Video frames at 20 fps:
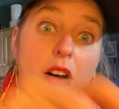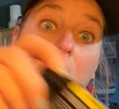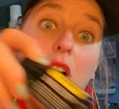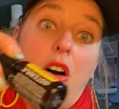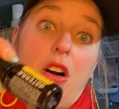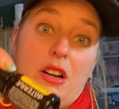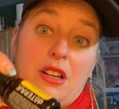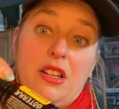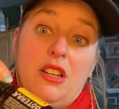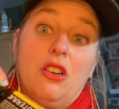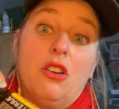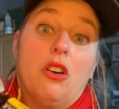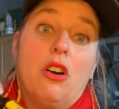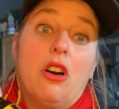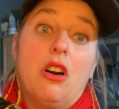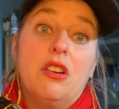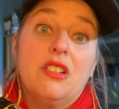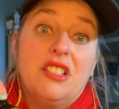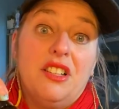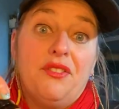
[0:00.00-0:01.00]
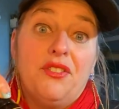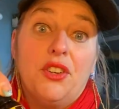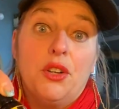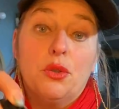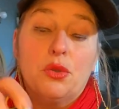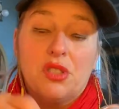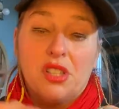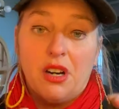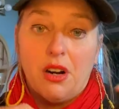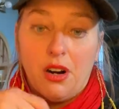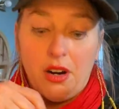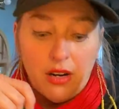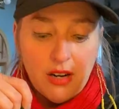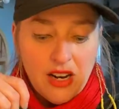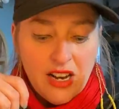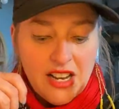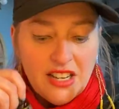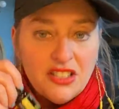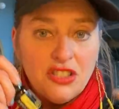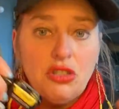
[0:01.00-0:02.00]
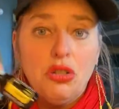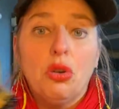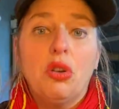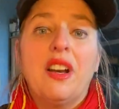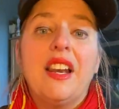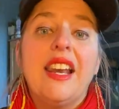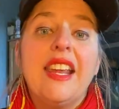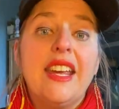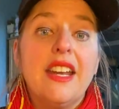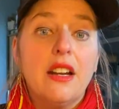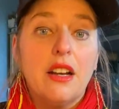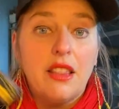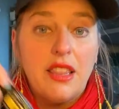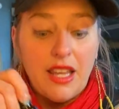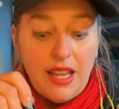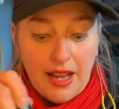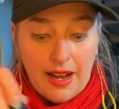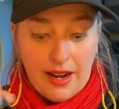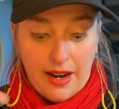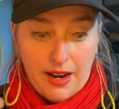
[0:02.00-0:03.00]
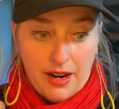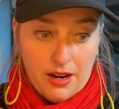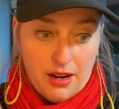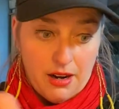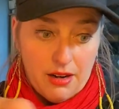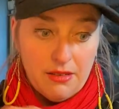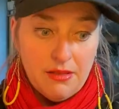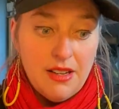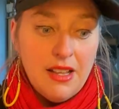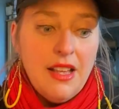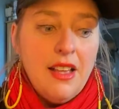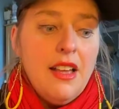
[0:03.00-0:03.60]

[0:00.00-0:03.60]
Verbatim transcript: on your diffuser to clear the air.